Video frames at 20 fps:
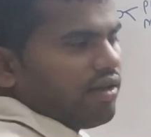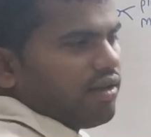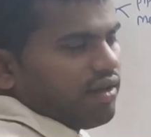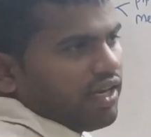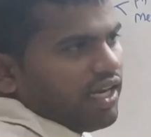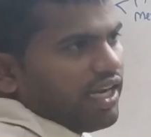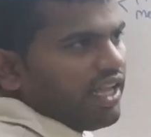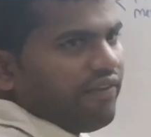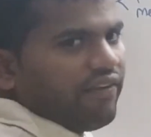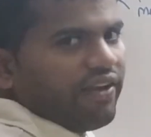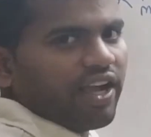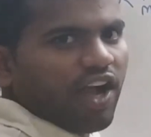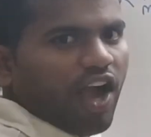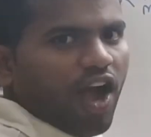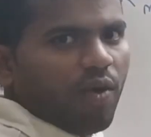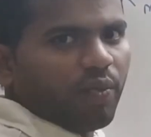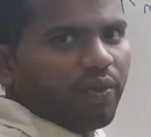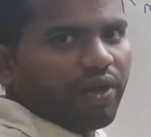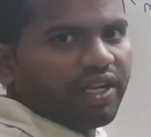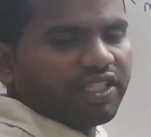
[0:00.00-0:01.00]
leaving
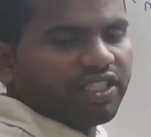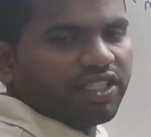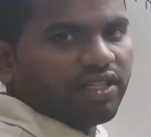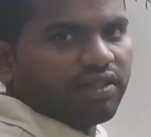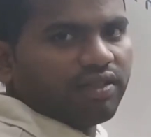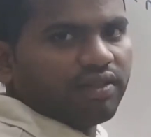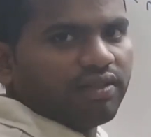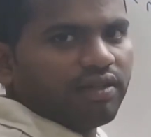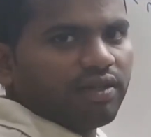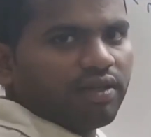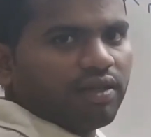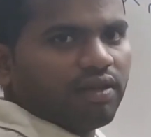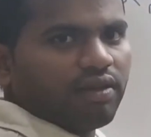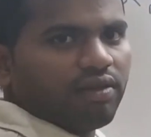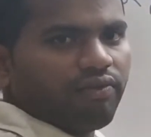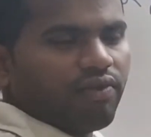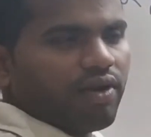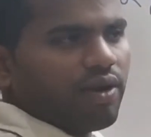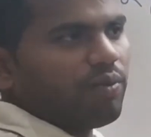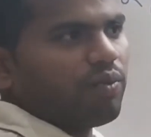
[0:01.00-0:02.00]
competition
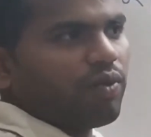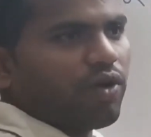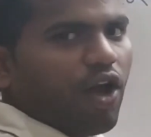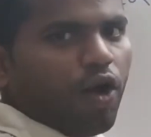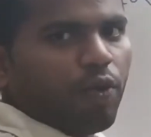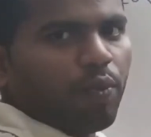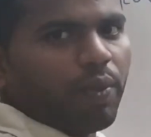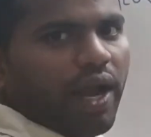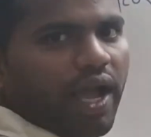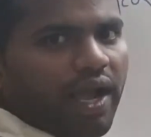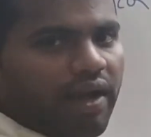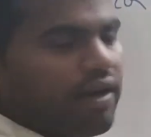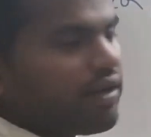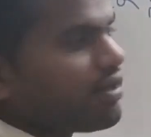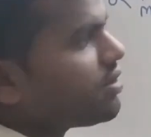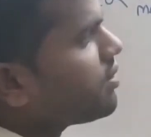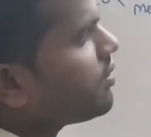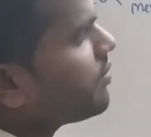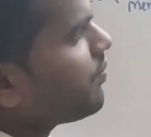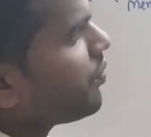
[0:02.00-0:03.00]
from top
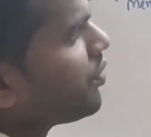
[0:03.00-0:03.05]
rankers.